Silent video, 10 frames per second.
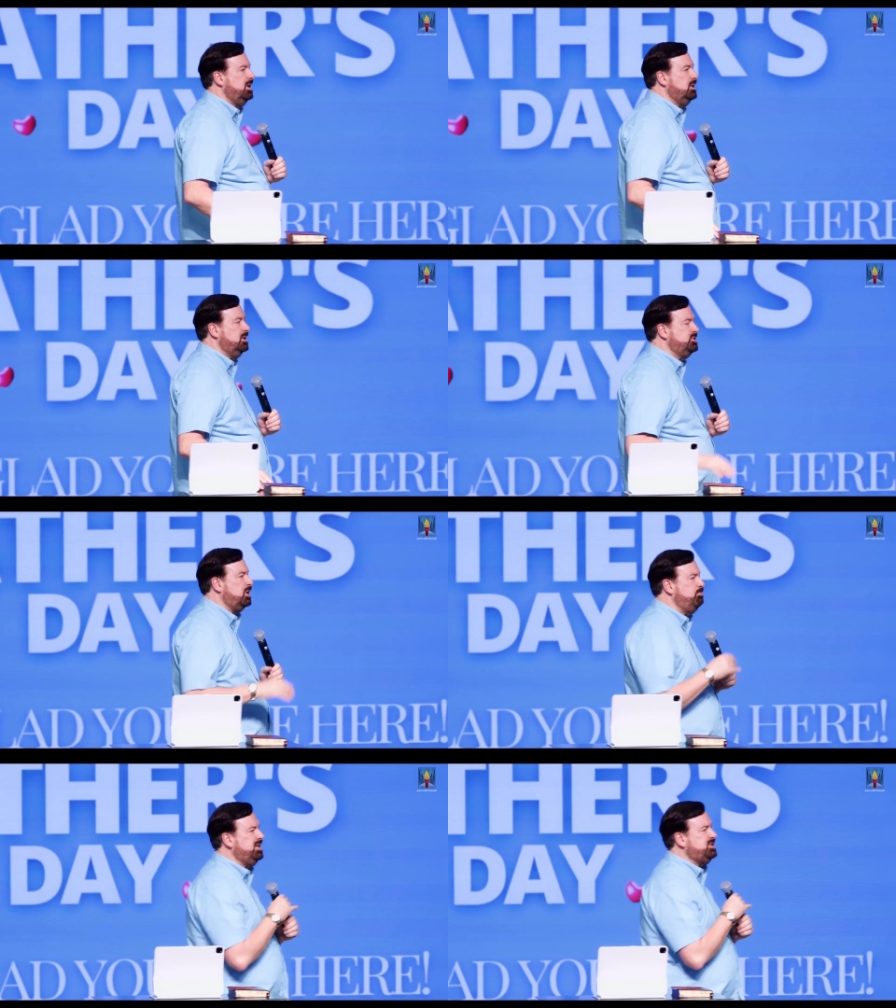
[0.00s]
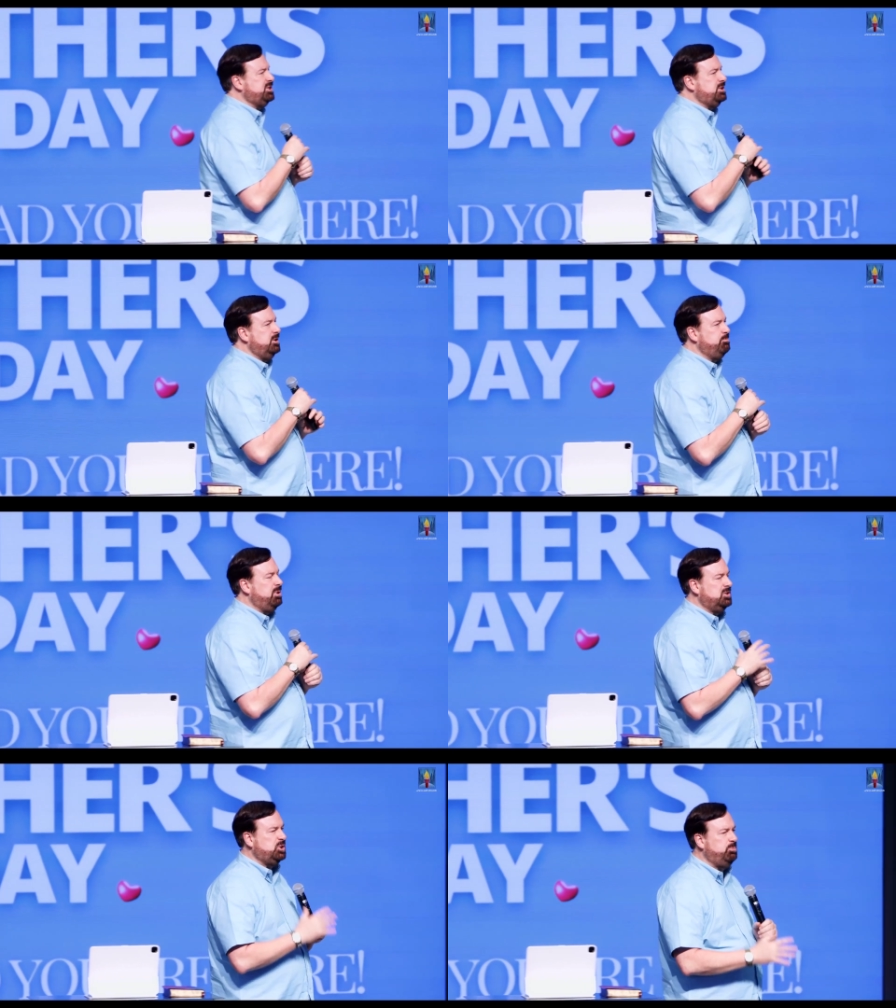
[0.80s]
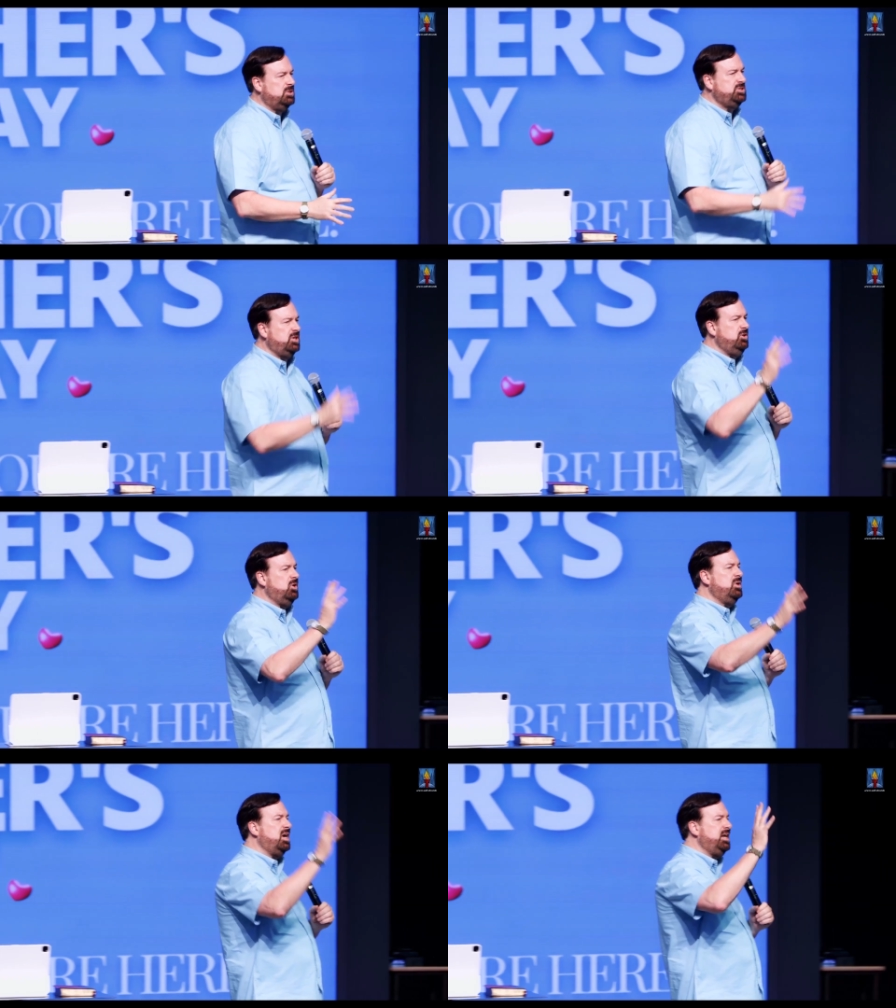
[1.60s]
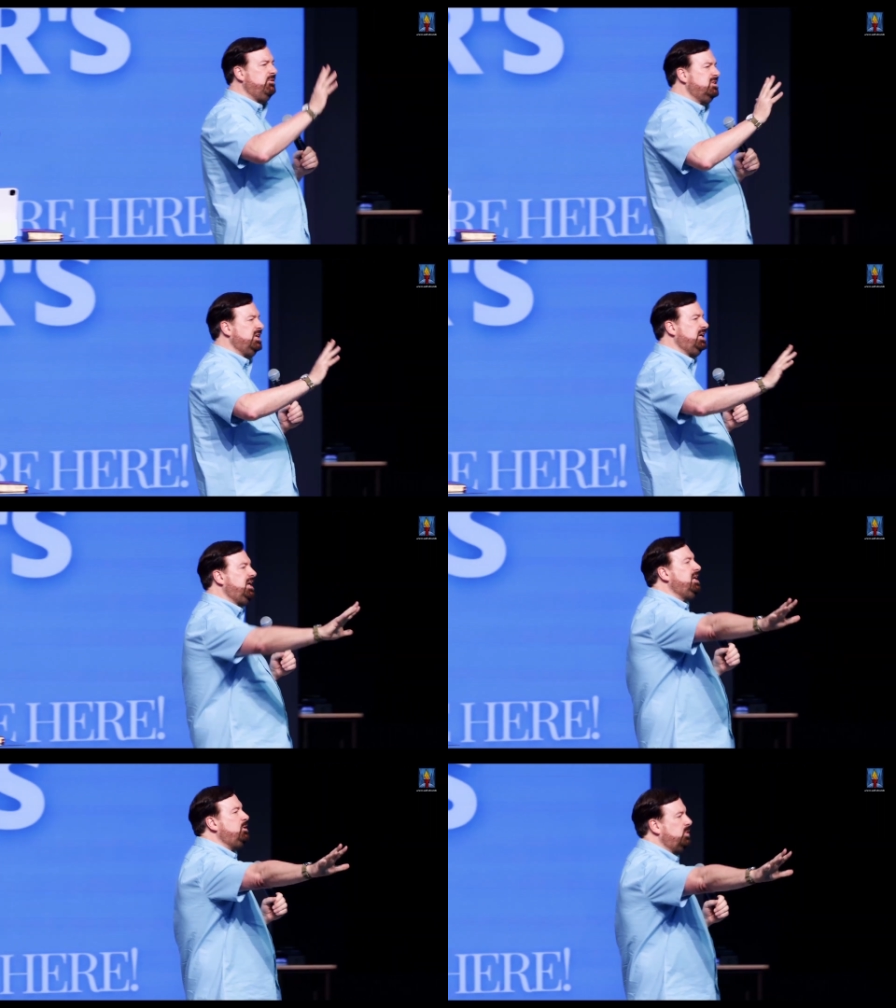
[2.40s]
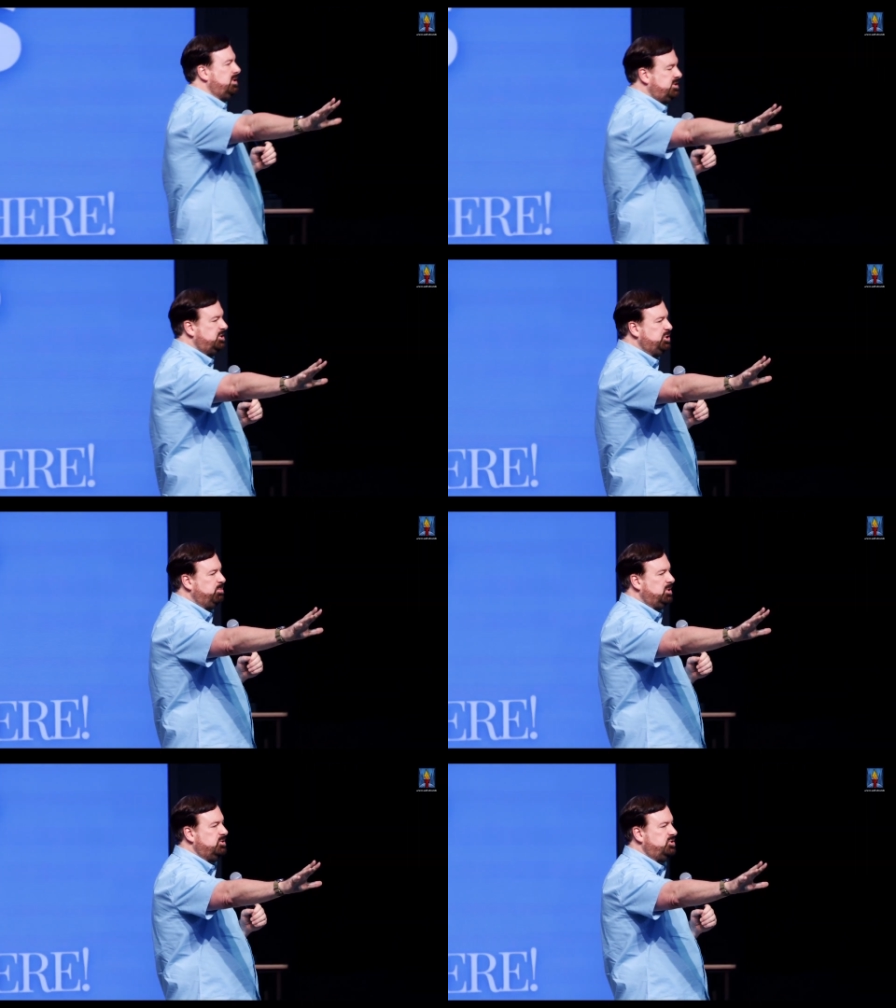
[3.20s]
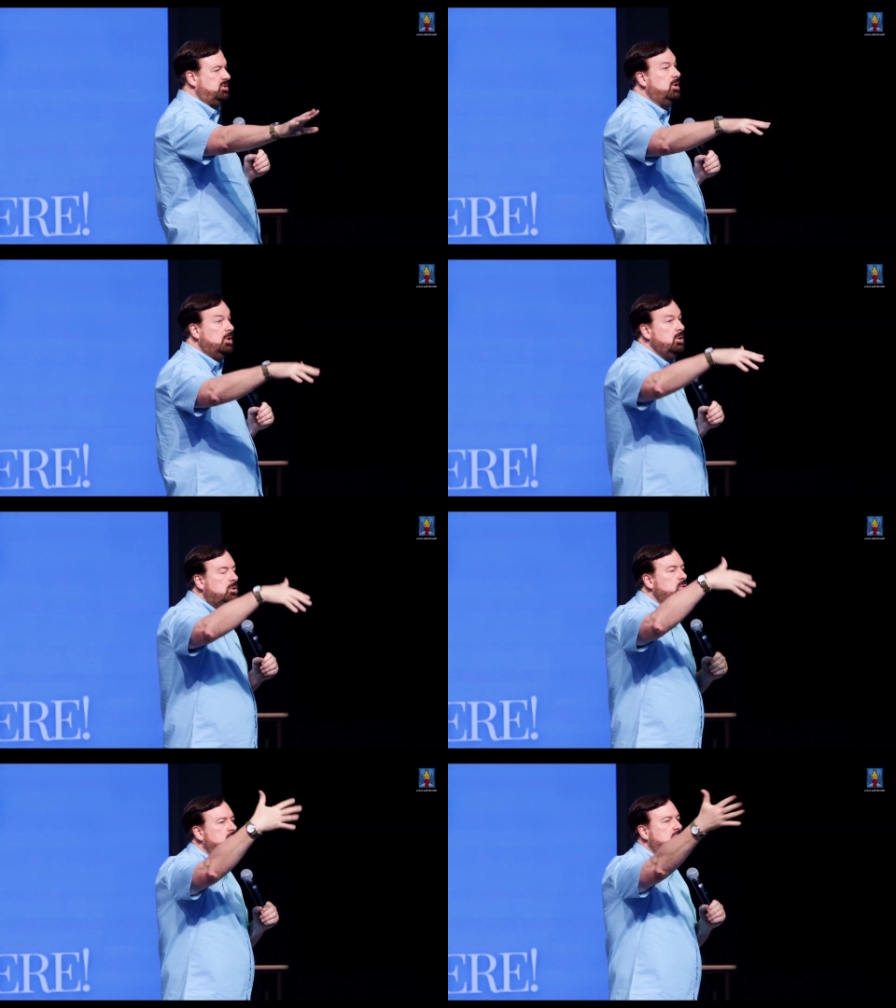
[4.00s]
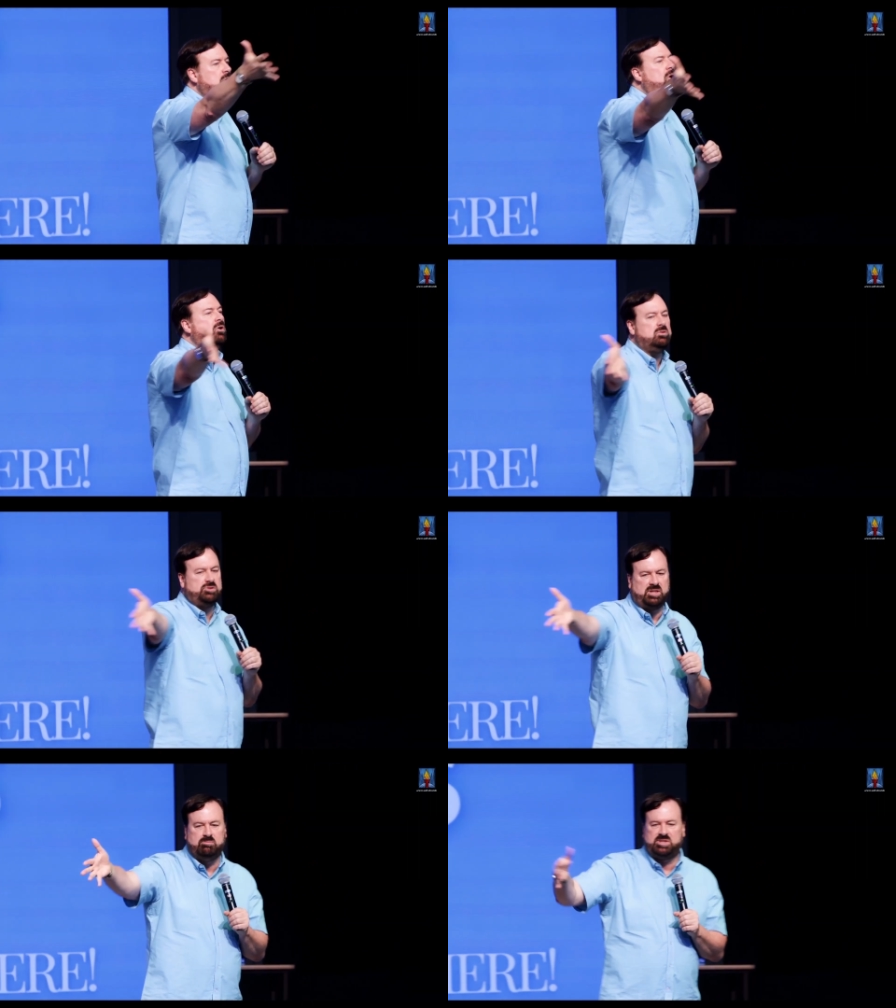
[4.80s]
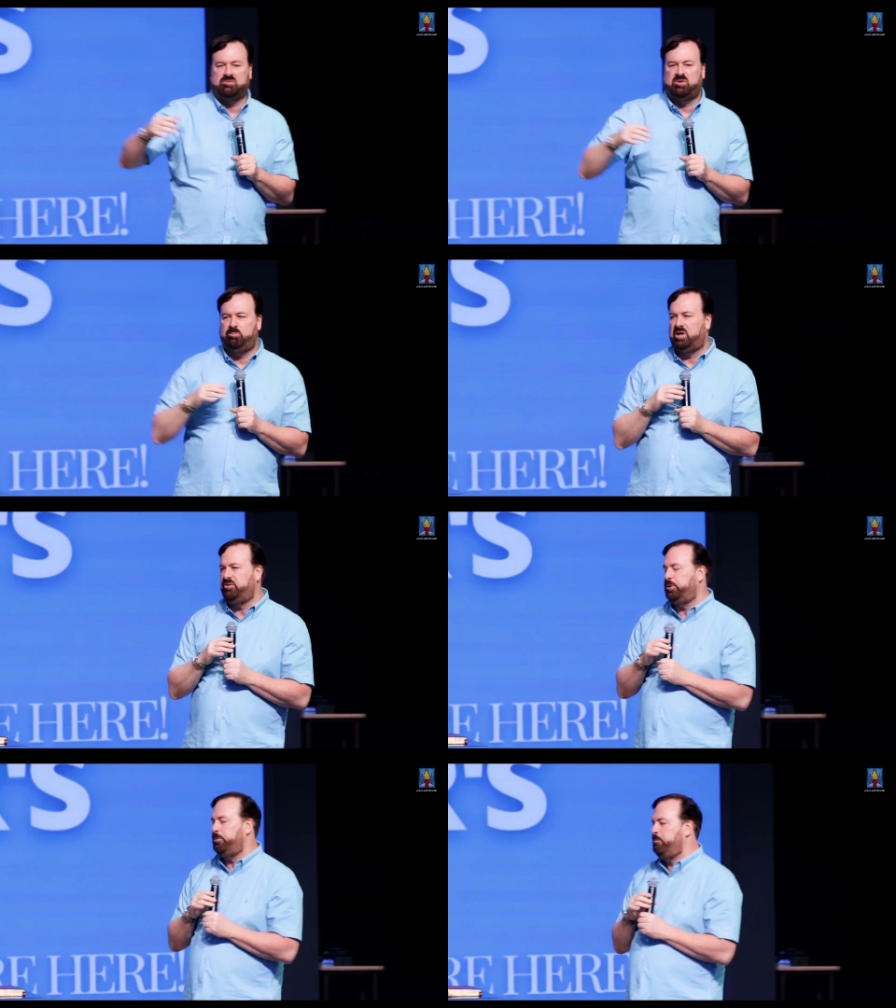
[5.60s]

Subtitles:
In some places, the Apostle Paul said, no, not even to eat with such a person who calls himself a brother.